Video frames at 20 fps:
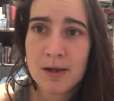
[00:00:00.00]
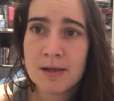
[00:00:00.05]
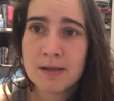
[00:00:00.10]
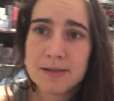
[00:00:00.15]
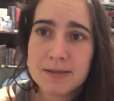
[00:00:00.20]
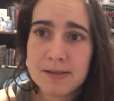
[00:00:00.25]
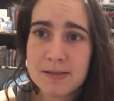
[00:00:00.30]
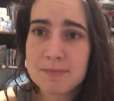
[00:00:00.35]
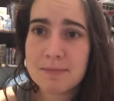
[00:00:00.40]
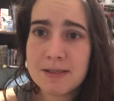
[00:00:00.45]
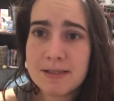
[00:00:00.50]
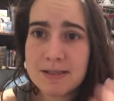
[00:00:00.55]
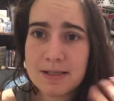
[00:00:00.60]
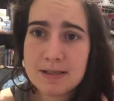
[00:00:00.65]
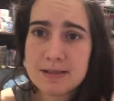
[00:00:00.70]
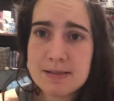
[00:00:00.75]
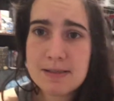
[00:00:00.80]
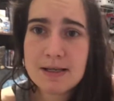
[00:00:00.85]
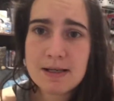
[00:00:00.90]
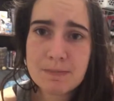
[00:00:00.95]
This is my
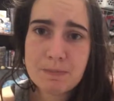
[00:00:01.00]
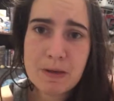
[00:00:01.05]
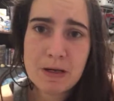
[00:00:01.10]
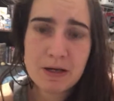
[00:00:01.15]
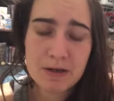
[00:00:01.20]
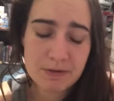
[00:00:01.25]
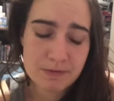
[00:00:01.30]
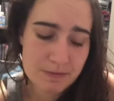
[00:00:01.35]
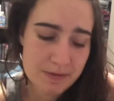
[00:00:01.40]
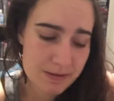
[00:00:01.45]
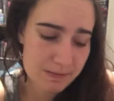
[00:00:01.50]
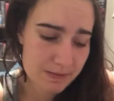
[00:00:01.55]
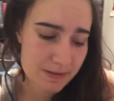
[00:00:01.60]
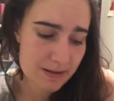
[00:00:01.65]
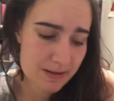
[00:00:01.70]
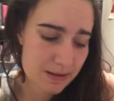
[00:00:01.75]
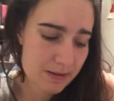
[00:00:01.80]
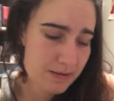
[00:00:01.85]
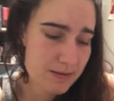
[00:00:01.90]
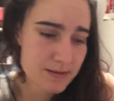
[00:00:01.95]
second time
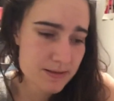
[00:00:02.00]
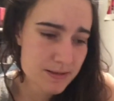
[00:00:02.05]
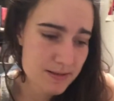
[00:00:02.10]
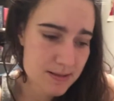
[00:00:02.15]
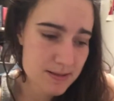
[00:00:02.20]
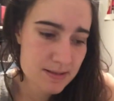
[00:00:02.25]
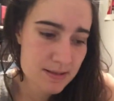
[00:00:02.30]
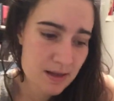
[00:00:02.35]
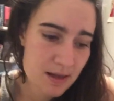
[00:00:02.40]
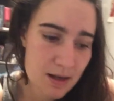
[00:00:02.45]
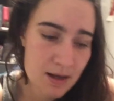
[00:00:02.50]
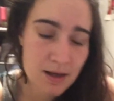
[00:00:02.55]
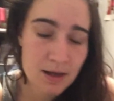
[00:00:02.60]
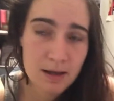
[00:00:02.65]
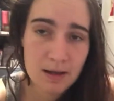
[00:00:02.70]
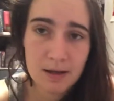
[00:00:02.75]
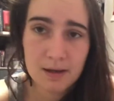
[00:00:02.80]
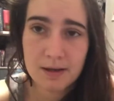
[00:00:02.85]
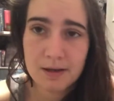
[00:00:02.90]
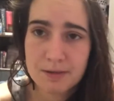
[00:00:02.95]
rereading this.
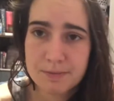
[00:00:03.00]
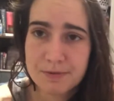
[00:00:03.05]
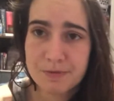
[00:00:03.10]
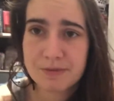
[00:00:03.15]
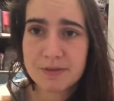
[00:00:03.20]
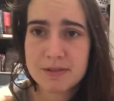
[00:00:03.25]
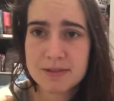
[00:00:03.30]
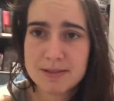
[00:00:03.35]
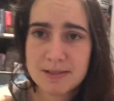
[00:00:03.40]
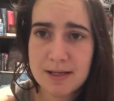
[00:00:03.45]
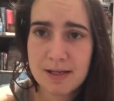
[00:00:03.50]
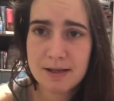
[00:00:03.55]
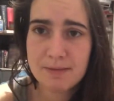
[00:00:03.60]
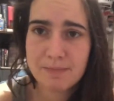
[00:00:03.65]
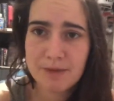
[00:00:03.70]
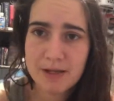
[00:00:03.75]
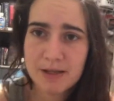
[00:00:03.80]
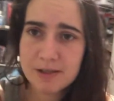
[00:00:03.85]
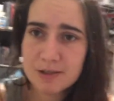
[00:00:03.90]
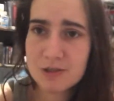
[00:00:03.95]
The first time
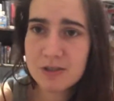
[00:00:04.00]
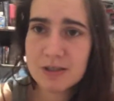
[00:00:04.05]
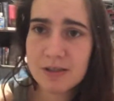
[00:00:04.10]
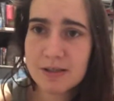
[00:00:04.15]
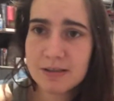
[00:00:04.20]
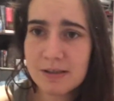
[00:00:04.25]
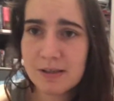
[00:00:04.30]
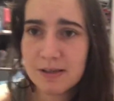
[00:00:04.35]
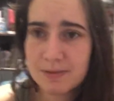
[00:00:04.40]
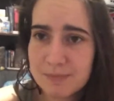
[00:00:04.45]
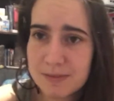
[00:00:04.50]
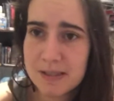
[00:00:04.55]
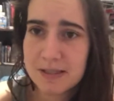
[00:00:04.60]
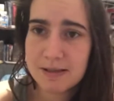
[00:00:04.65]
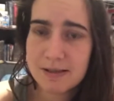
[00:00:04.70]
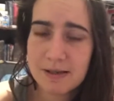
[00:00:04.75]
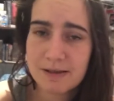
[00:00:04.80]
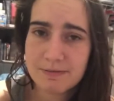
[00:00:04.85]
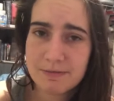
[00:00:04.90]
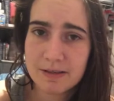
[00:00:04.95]
I actually ended up
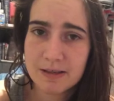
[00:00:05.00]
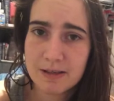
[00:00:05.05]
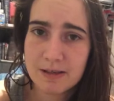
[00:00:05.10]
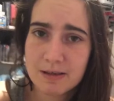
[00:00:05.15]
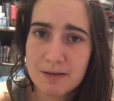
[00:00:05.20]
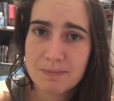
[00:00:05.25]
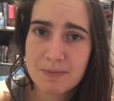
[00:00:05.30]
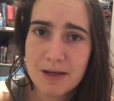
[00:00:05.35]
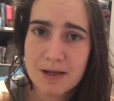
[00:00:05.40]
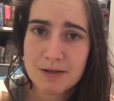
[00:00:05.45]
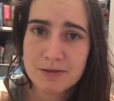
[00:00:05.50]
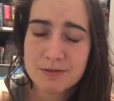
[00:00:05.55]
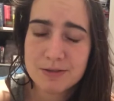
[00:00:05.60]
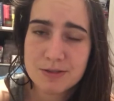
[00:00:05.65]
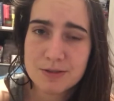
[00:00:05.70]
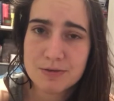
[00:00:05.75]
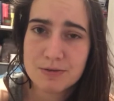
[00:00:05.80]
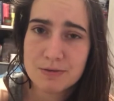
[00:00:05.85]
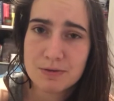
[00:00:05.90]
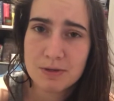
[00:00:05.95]
DNFing it about
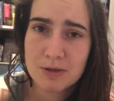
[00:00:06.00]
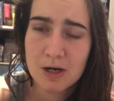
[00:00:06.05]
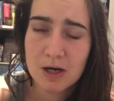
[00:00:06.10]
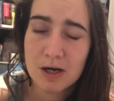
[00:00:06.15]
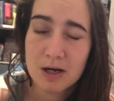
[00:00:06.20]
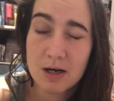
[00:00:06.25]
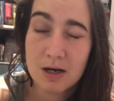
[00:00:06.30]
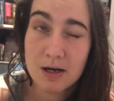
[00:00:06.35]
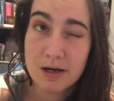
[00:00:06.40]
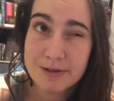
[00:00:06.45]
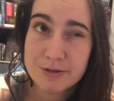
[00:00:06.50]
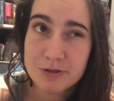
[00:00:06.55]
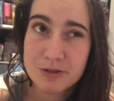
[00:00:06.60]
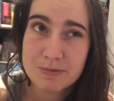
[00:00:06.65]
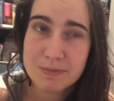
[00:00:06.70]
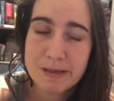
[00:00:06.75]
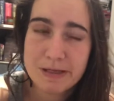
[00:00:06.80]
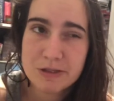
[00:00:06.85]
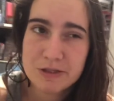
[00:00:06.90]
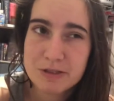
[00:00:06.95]
100
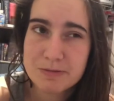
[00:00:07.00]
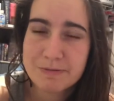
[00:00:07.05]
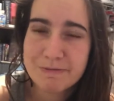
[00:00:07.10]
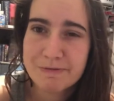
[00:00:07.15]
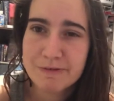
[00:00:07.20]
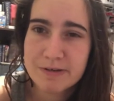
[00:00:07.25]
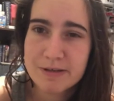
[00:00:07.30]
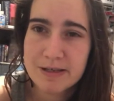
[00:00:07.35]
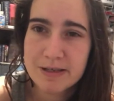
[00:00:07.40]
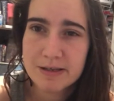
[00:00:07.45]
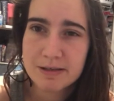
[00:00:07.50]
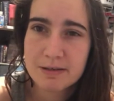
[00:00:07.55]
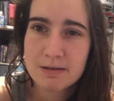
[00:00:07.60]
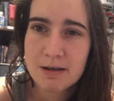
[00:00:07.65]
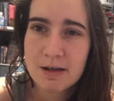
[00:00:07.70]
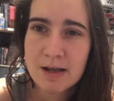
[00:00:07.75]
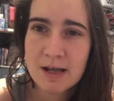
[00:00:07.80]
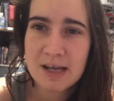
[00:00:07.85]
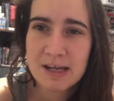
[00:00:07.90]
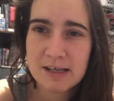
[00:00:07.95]
pages before the end,
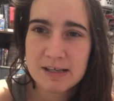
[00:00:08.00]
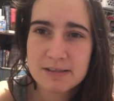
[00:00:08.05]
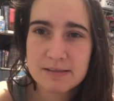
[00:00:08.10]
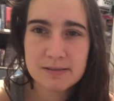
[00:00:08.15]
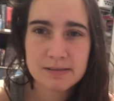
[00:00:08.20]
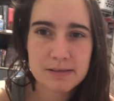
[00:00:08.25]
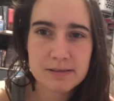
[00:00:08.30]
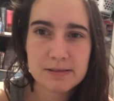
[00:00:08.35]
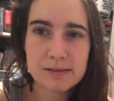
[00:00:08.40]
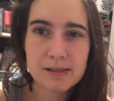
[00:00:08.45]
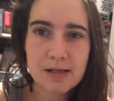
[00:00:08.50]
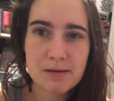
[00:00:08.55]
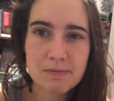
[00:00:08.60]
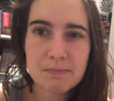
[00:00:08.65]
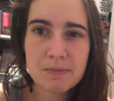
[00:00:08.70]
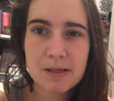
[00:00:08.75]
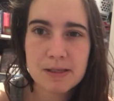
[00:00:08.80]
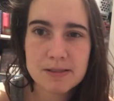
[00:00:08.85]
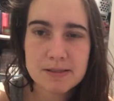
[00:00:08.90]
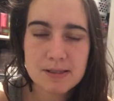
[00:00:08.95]
because it ended up
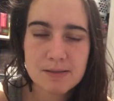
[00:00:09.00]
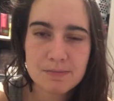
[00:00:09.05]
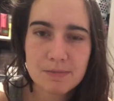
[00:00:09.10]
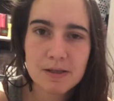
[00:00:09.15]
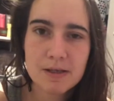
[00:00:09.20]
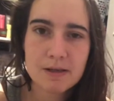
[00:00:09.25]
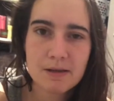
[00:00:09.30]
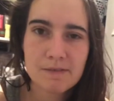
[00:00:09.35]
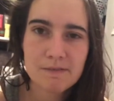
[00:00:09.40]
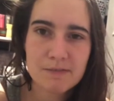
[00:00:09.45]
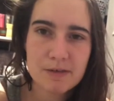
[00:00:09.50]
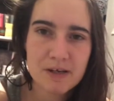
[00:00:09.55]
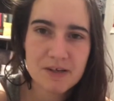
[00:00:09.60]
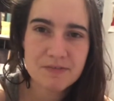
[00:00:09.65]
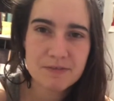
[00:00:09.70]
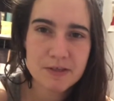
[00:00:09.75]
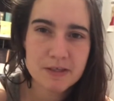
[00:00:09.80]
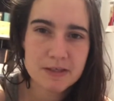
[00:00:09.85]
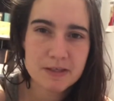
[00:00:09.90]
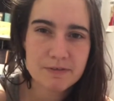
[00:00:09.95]
being something very,
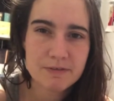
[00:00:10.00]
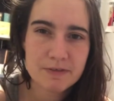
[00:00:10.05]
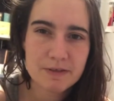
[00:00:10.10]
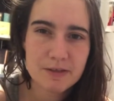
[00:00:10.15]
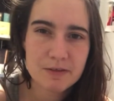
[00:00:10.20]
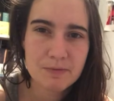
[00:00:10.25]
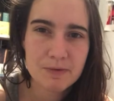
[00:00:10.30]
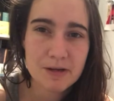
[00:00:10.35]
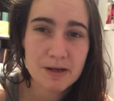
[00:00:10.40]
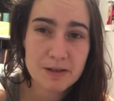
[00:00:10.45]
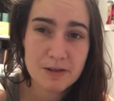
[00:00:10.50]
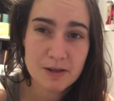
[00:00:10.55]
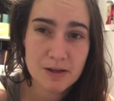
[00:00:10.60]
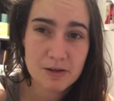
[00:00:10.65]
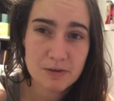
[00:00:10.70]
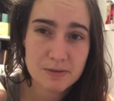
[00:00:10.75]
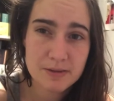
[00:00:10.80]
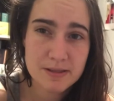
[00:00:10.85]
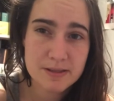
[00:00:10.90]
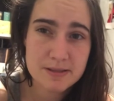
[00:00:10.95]
very different than what I thought
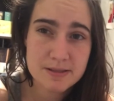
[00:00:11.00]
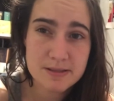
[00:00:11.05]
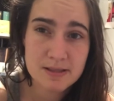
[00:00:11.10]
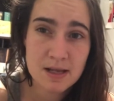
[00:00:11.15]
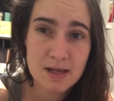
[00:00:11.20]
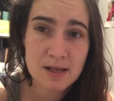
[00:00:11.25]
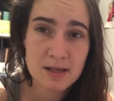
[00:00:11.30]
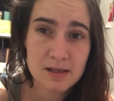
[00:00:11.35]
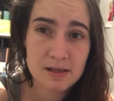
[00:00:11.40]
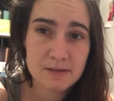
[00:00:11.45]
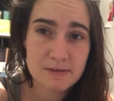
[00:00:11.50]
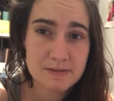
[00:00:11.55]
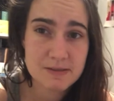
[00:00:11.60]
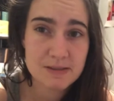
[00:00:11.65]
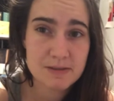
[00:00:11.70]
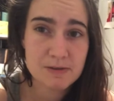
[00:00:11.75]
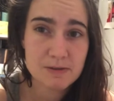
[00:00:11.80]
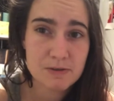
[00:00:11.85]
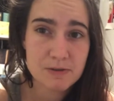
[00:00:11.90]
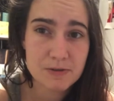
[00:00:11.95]
it was. I was a
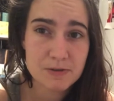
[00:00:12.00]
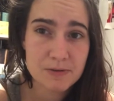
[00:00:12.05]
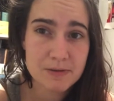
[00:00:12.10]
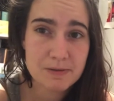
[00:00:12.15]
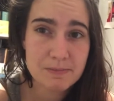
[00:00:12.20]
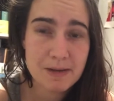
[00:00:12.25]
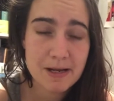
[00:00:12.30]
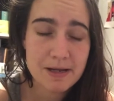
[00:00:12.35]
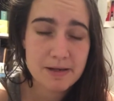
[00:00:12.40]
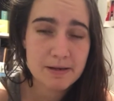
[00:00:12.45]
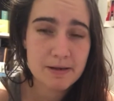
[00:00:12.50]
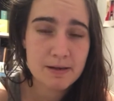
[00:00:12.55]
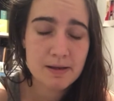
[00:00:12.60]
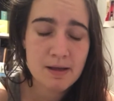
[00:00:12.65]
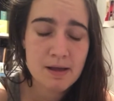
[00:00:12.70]
little annoyed about it.